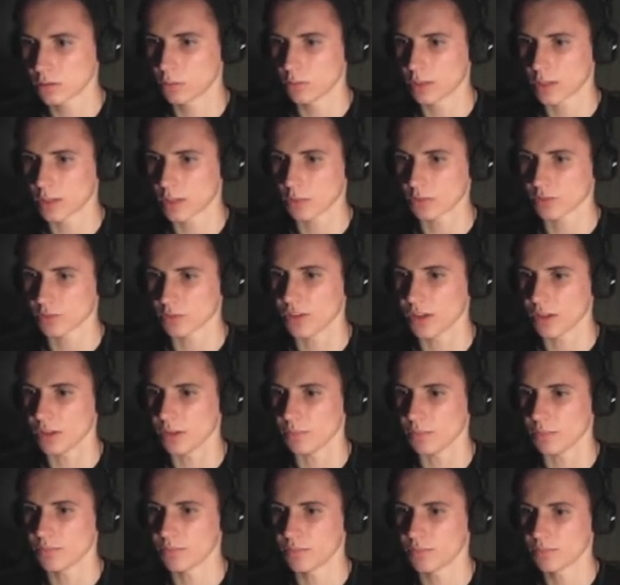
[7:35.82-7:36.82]
Well, that was
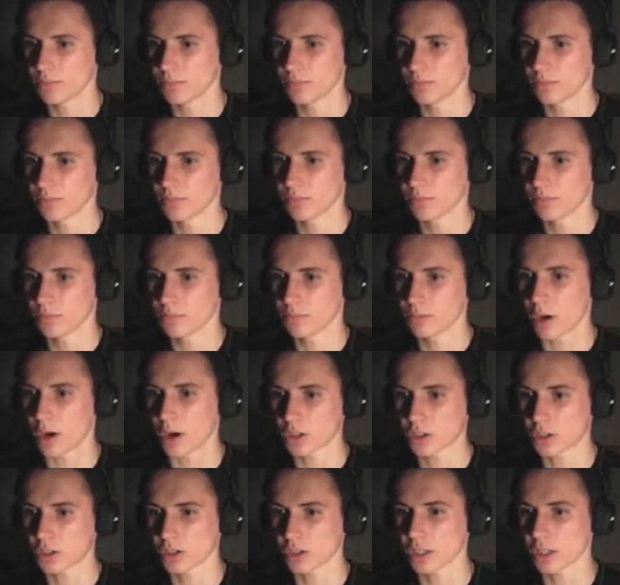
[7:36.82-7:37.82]
fun. But
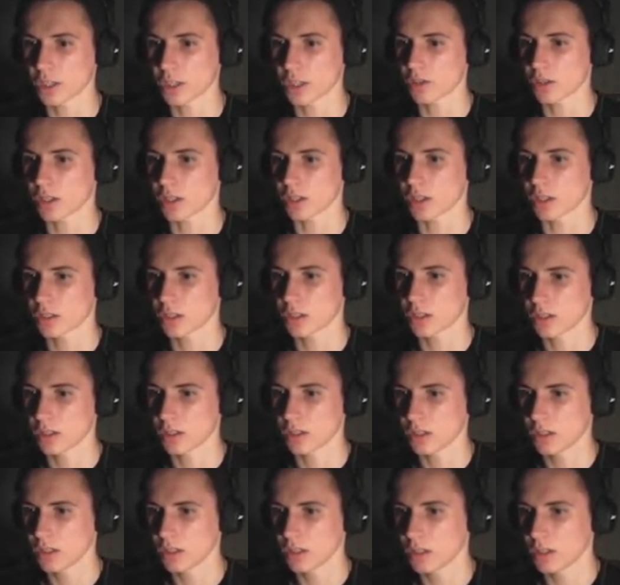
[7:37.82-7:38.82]
utterly useless.
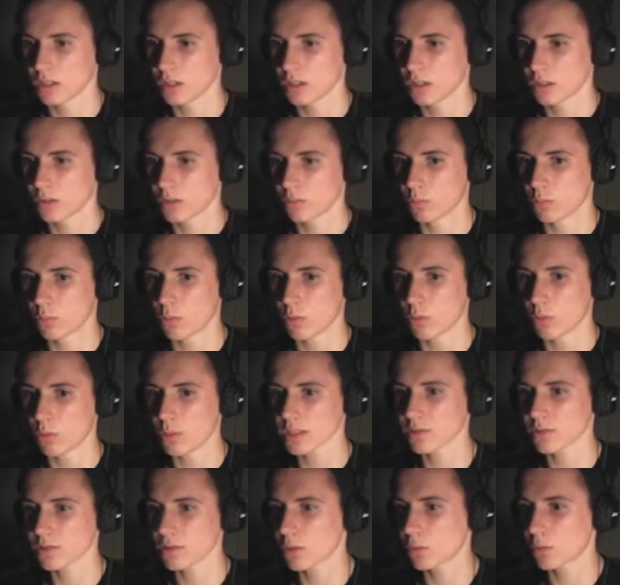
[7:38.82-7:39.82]
What?
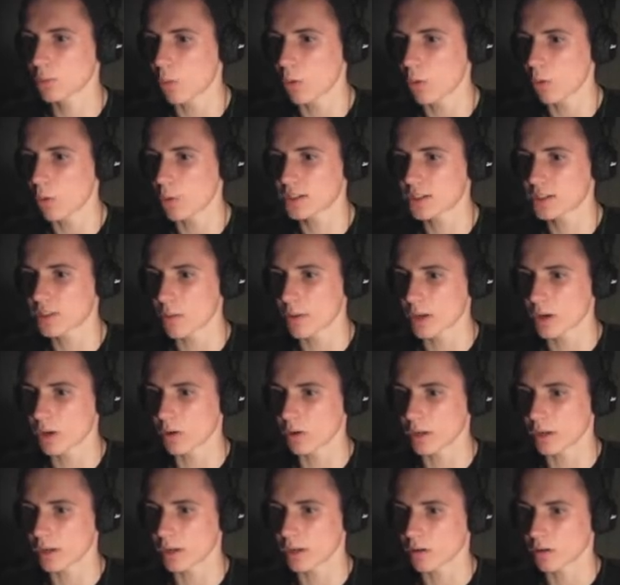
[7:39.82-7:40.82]
Seriously, what is going
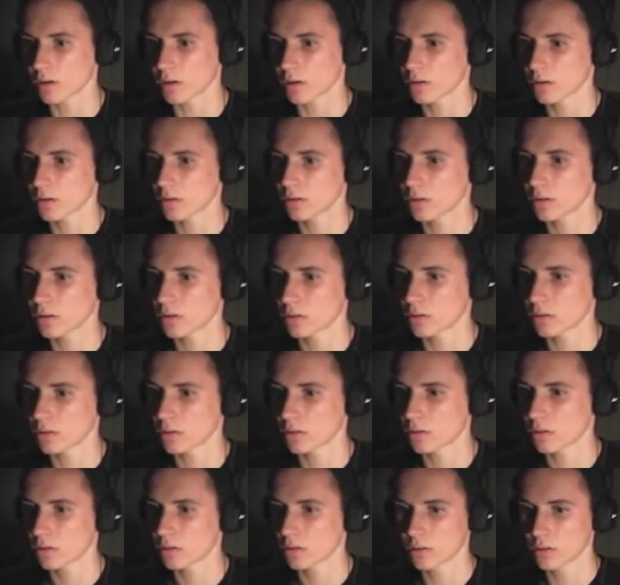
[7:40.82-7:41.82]
on here?
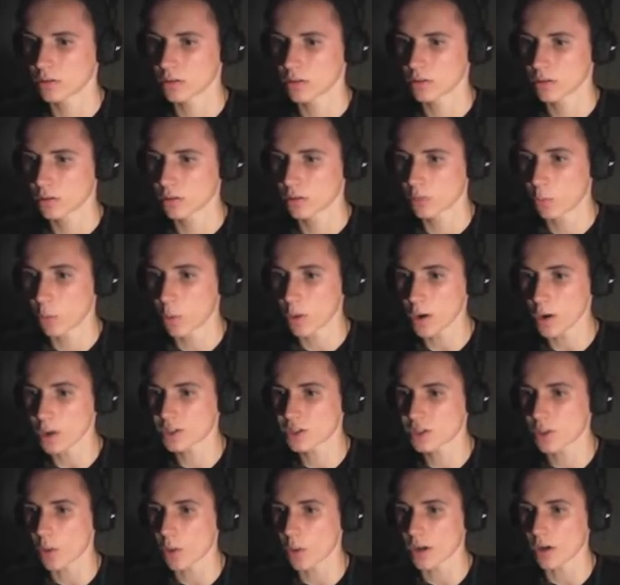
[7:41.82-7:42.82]
What
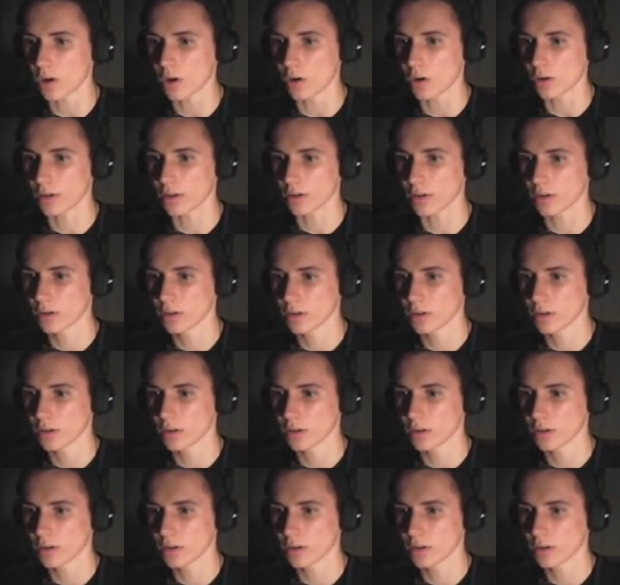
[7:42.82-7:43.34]
is going on?